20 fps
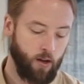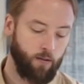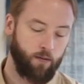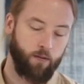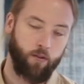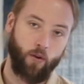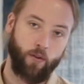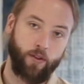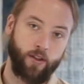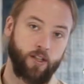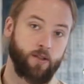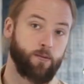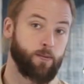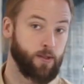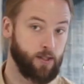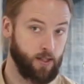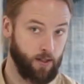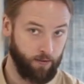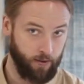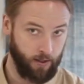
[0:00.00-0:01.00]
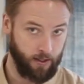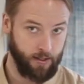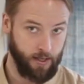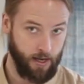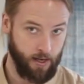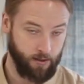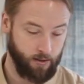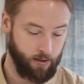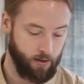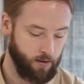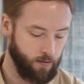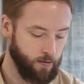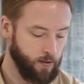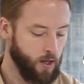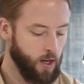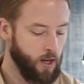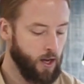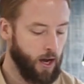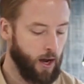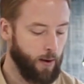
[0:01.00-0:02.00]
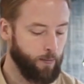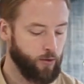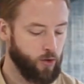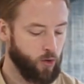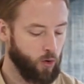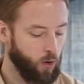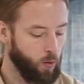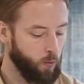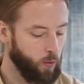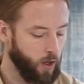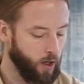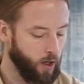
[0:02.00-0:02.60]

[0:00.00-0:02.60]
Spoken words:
for this specific test. I'm sure we're